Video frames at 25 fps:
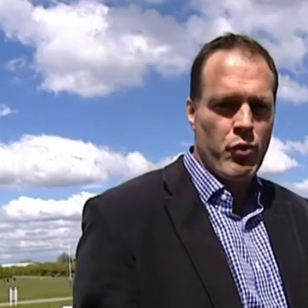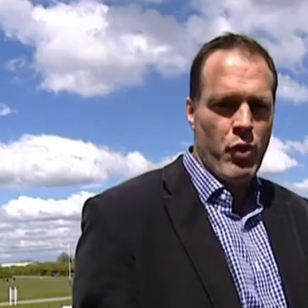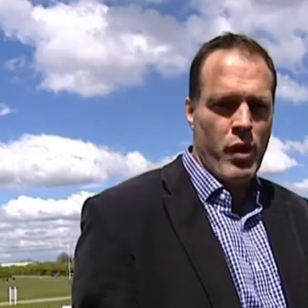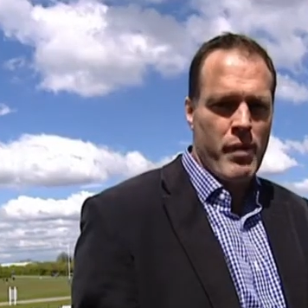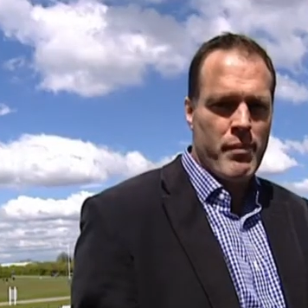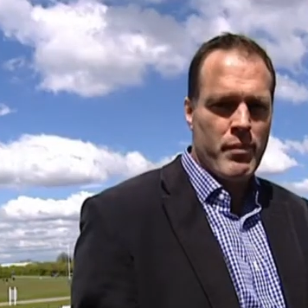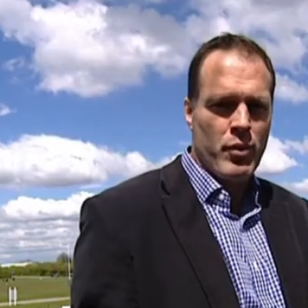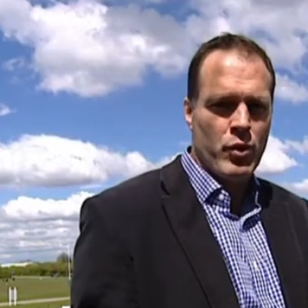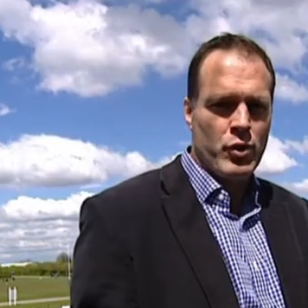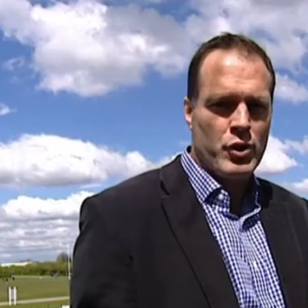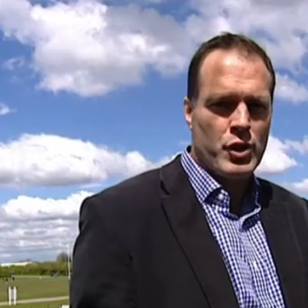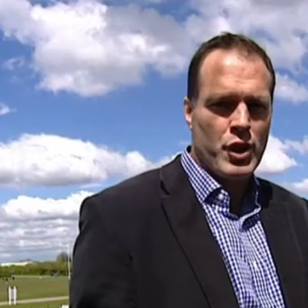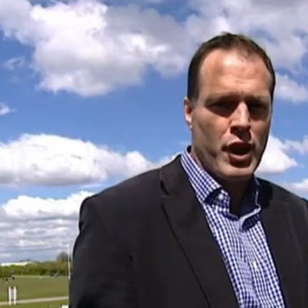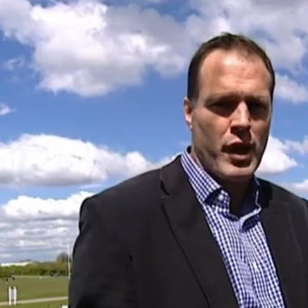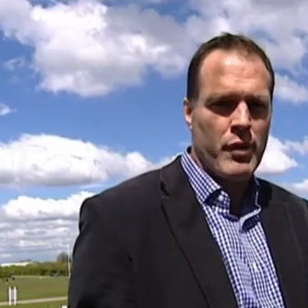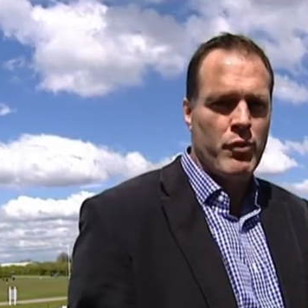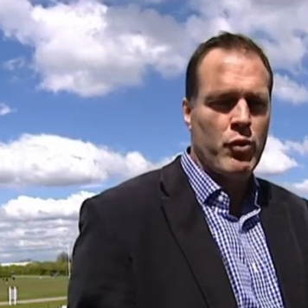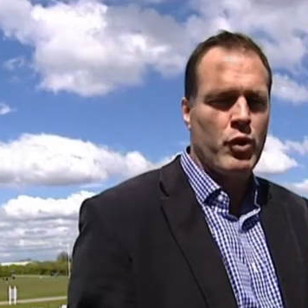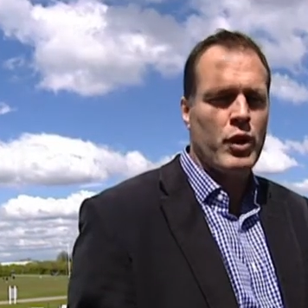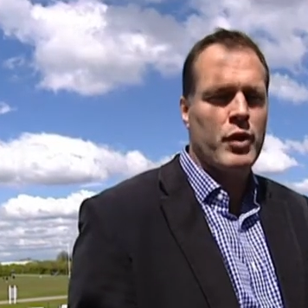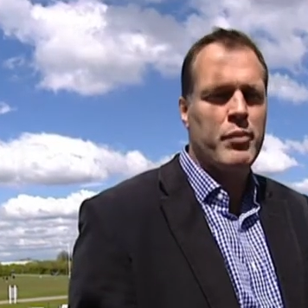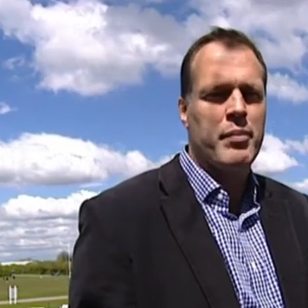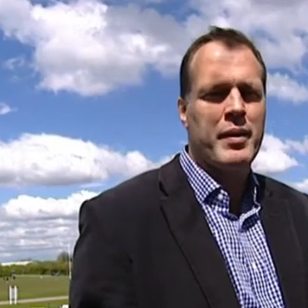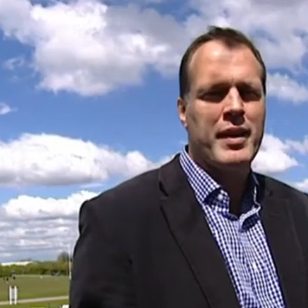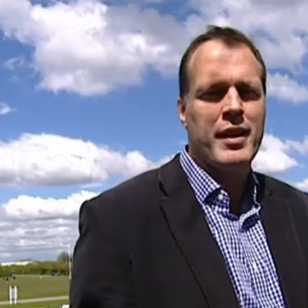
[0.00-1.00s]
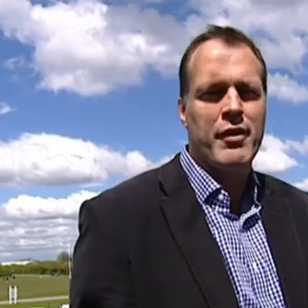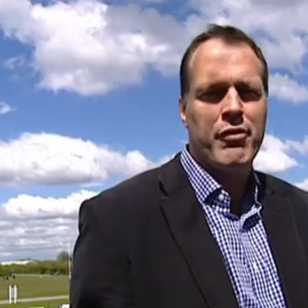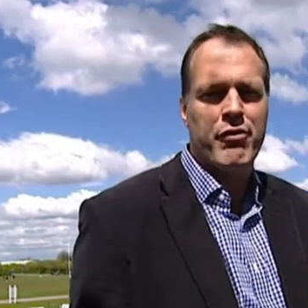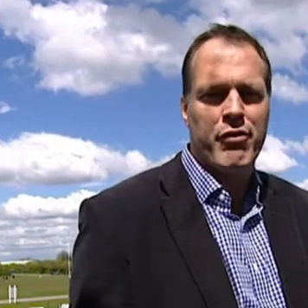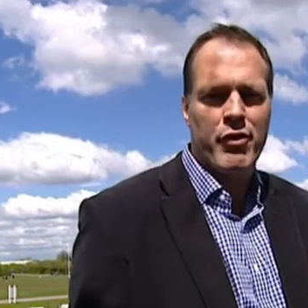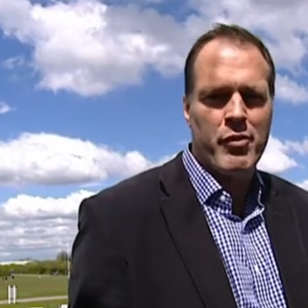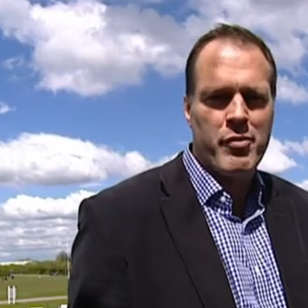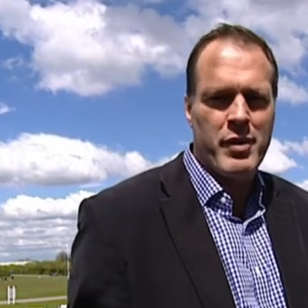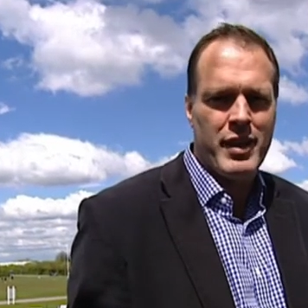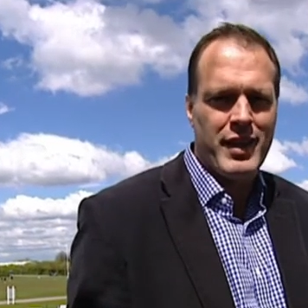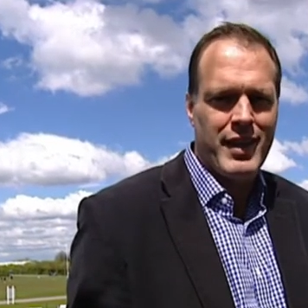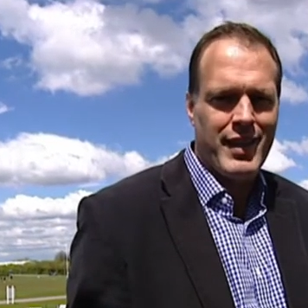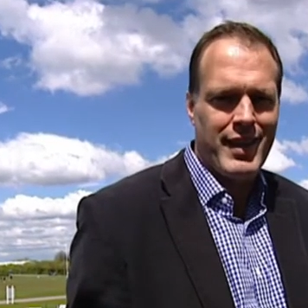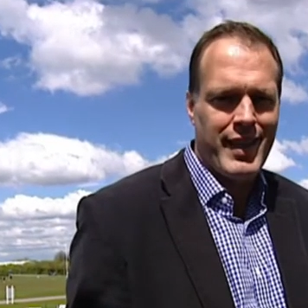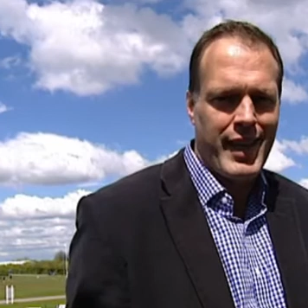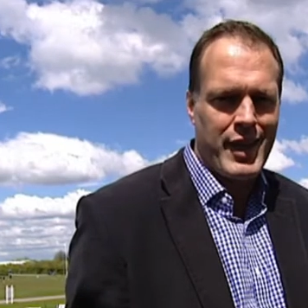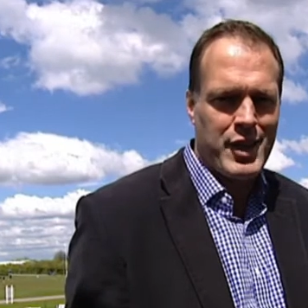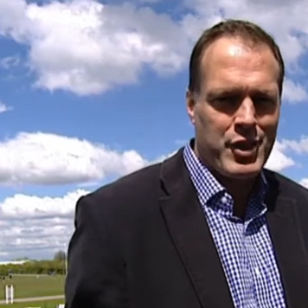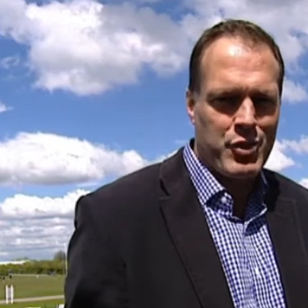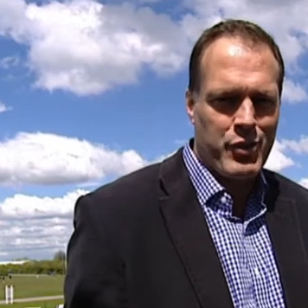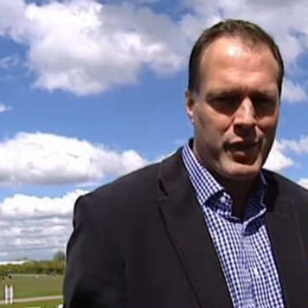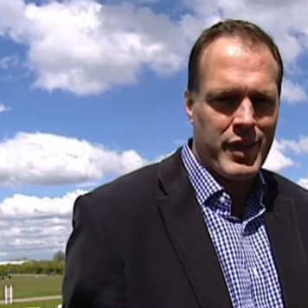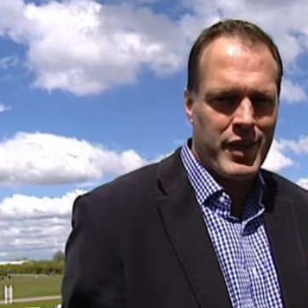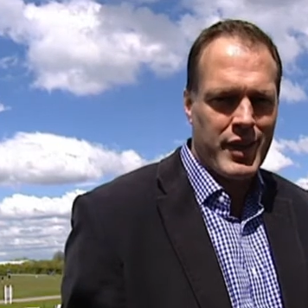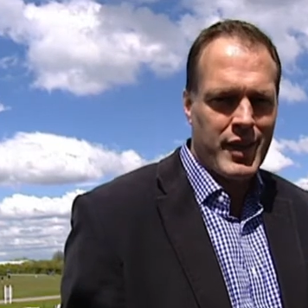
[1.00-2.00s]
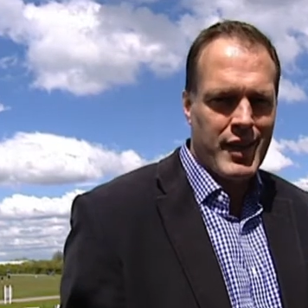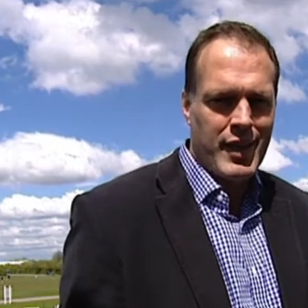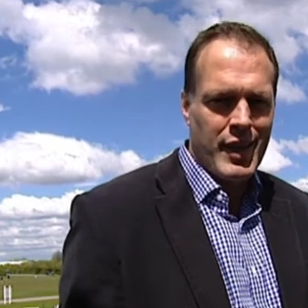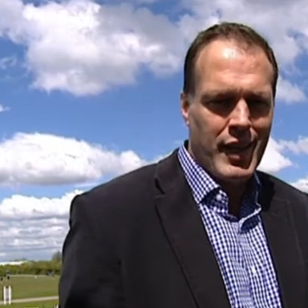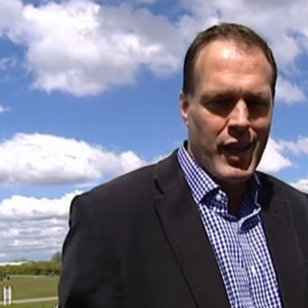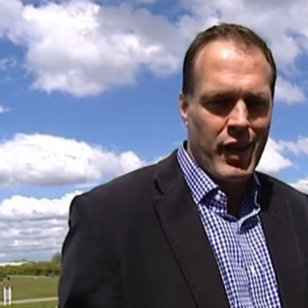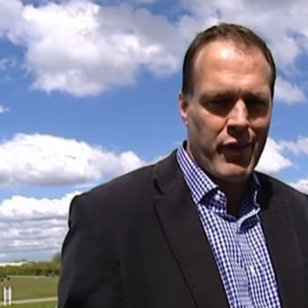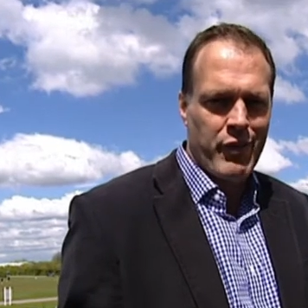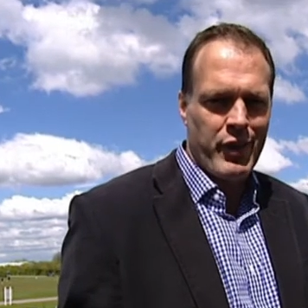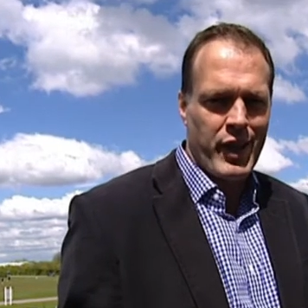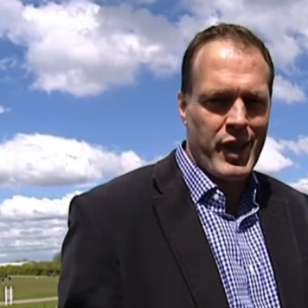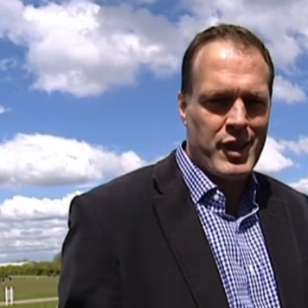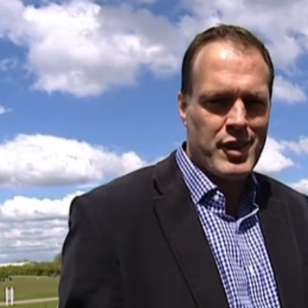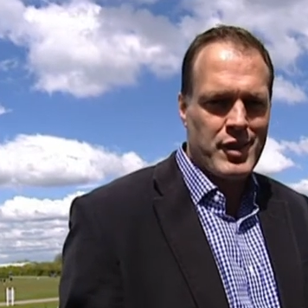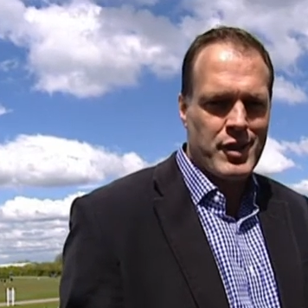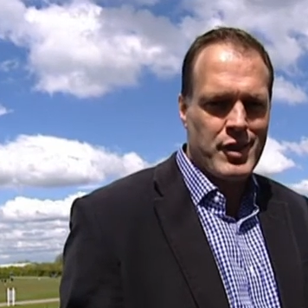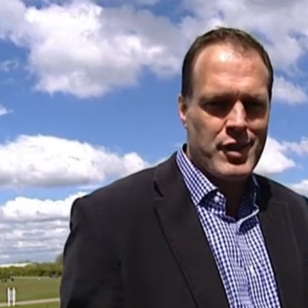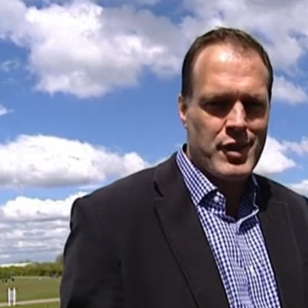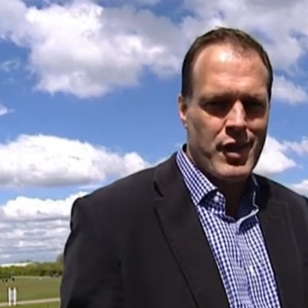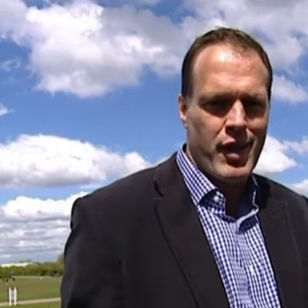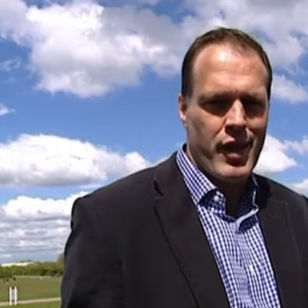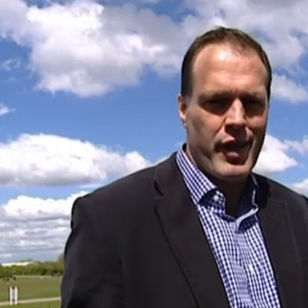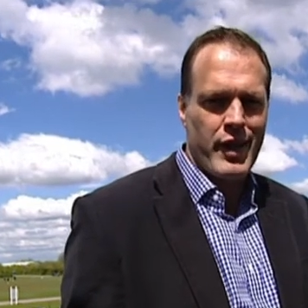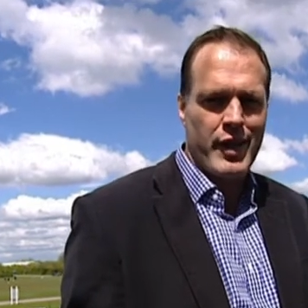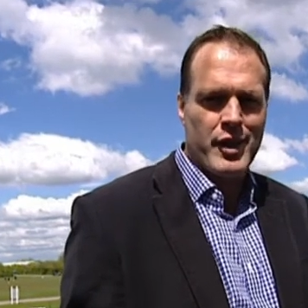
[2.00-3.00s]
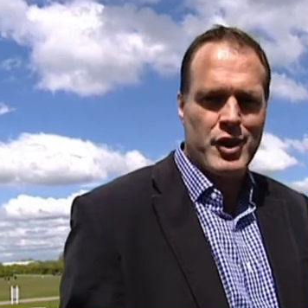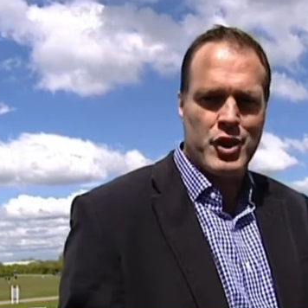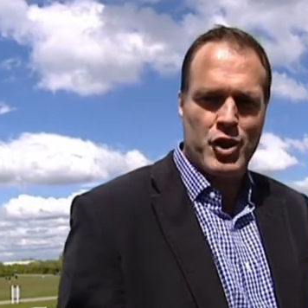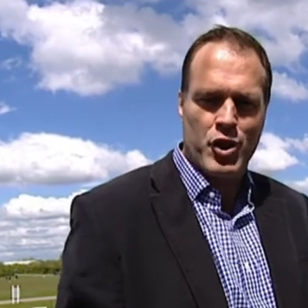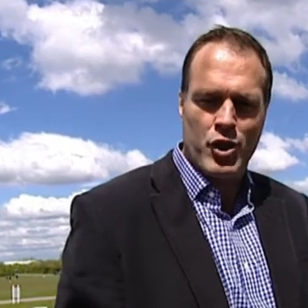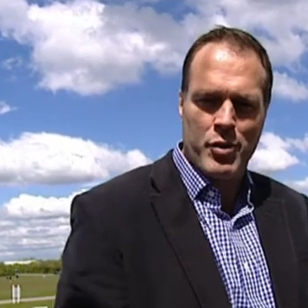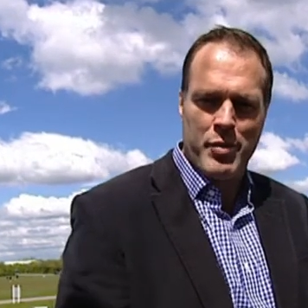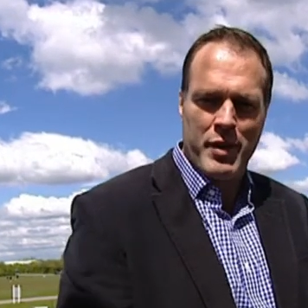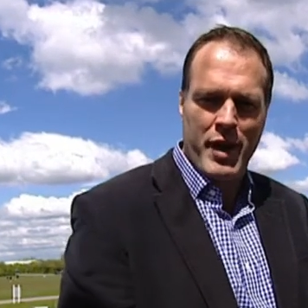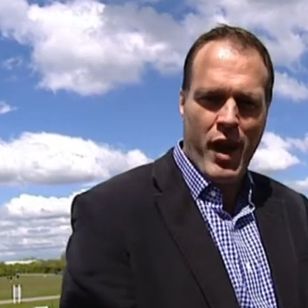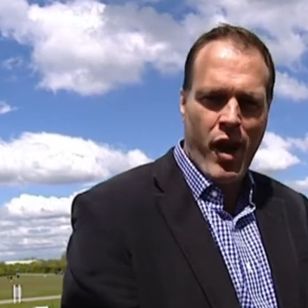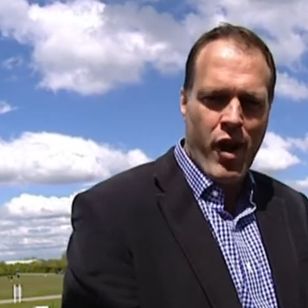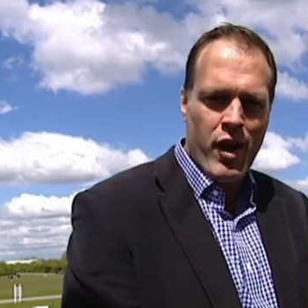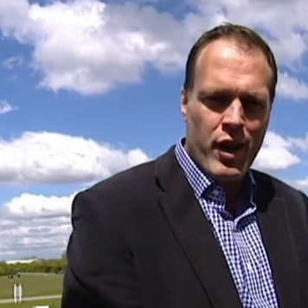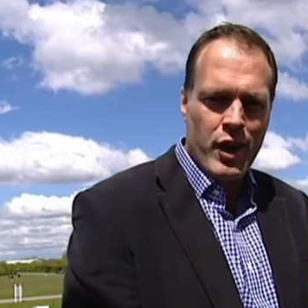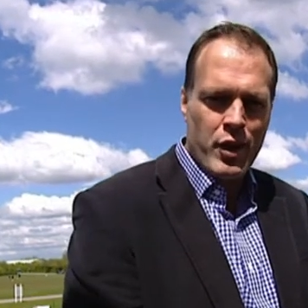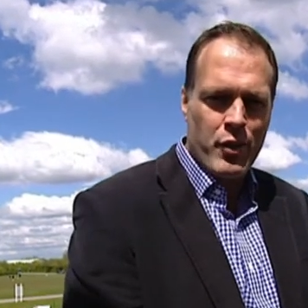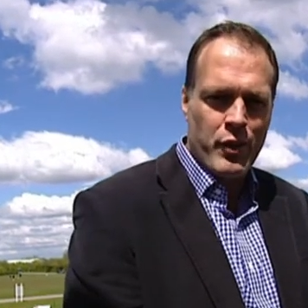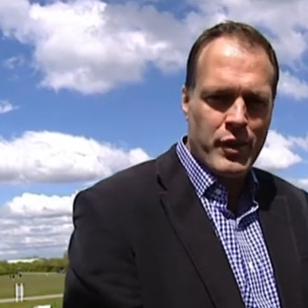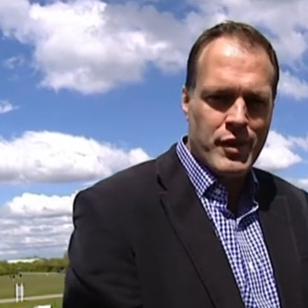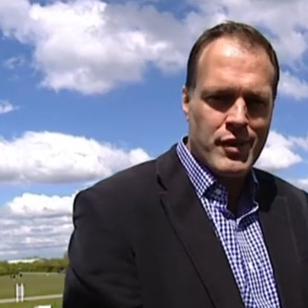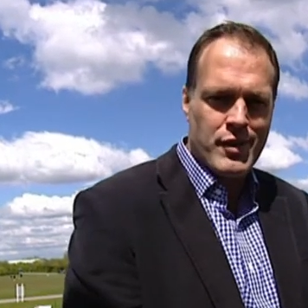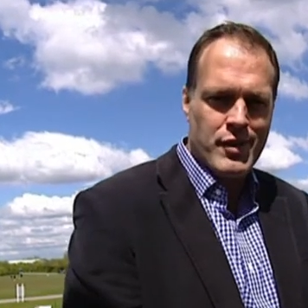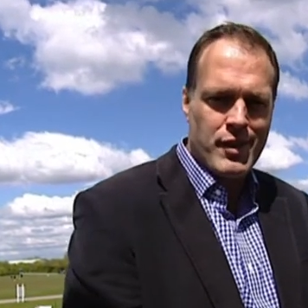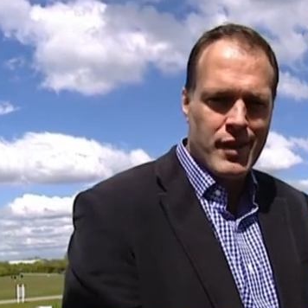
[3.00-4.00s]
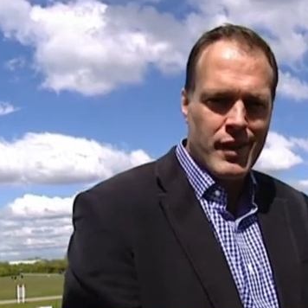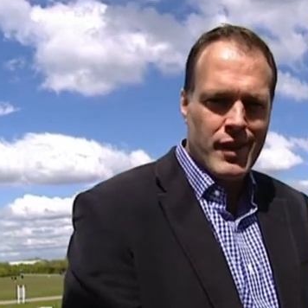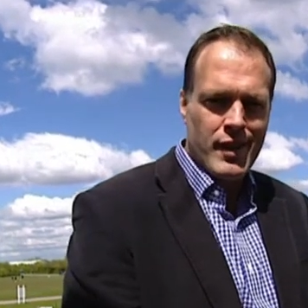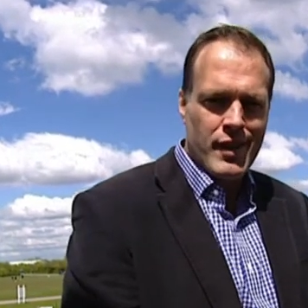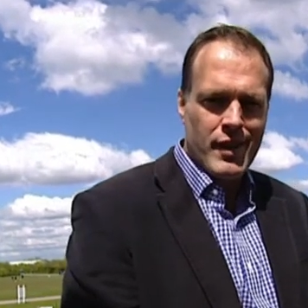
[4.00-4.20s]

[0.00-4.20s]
one more time? Will it be the familiar lettering of Leicester Tigers? Could it be Harlequins?